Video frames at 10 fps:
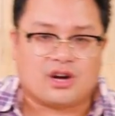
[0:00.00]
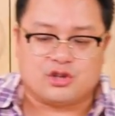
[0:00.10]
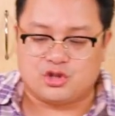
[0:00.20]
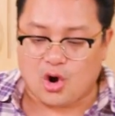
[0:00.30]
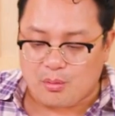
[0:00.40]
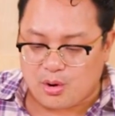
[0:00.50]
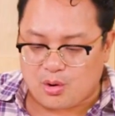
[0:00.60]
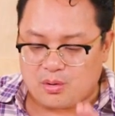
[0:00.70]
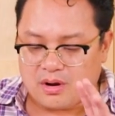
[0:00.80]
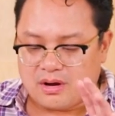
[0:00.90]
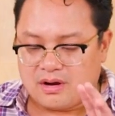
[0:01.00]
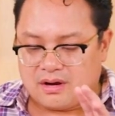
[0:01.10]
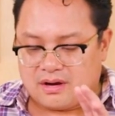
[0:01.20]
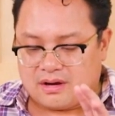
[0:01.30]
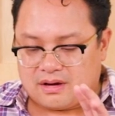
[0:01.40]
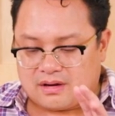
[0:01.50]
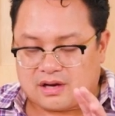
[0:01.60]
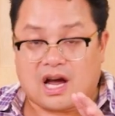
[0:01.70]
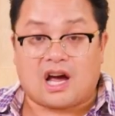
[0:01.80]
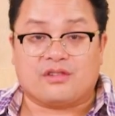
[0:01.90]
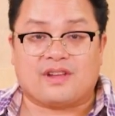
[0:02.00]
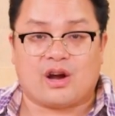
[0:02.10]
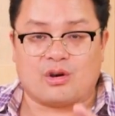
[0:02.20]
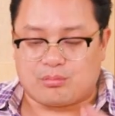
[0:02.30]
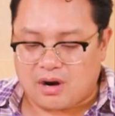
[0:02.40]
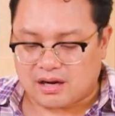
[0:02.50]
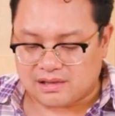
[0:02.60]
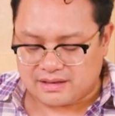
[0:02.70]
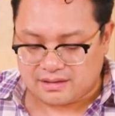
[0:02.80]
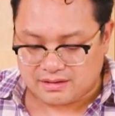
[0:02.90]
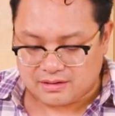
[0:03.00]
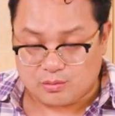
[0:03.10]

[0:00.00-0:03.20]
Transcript: Adobo, cauliflower and broccoli